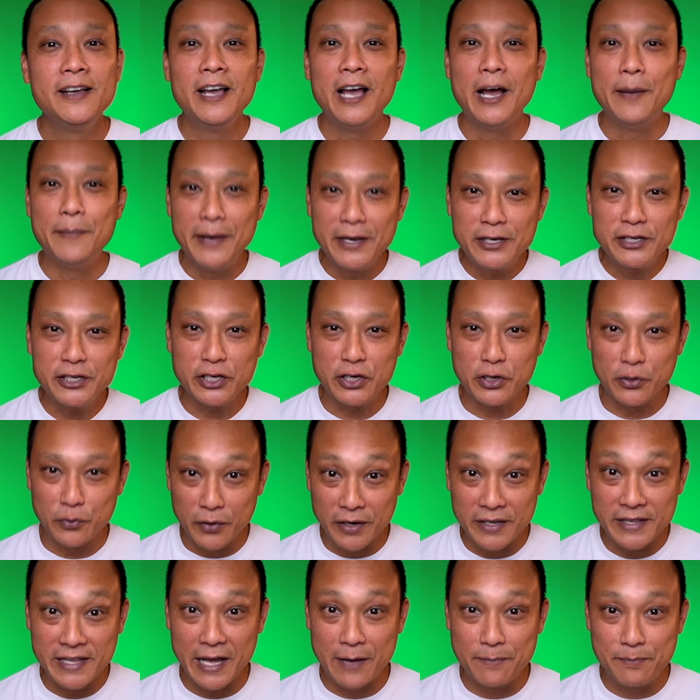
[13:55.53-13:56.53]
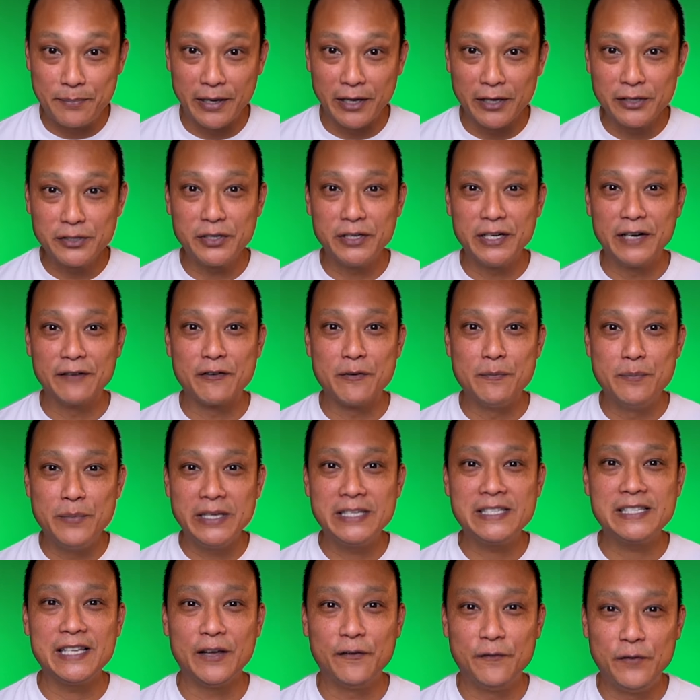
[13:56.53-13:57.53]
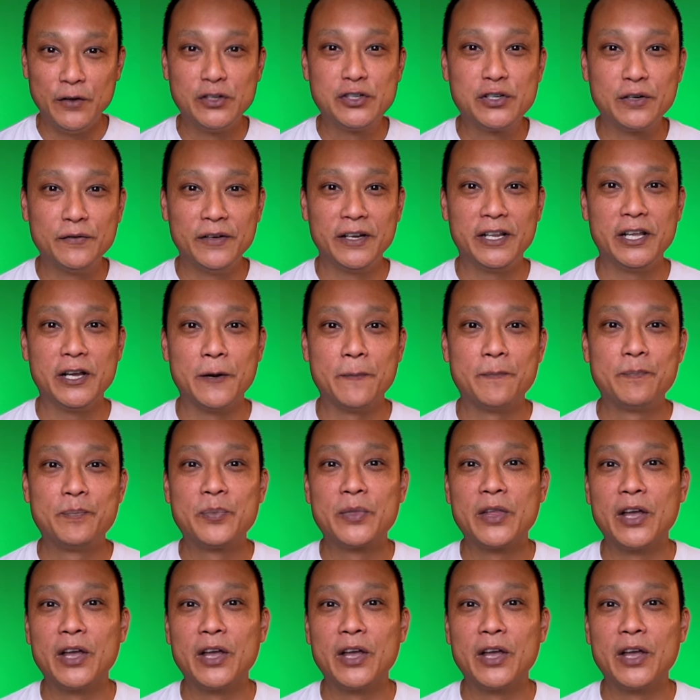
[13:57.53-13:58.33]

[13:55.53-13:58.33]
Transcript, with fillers: And make sure you ring that bell so you never miss a future video.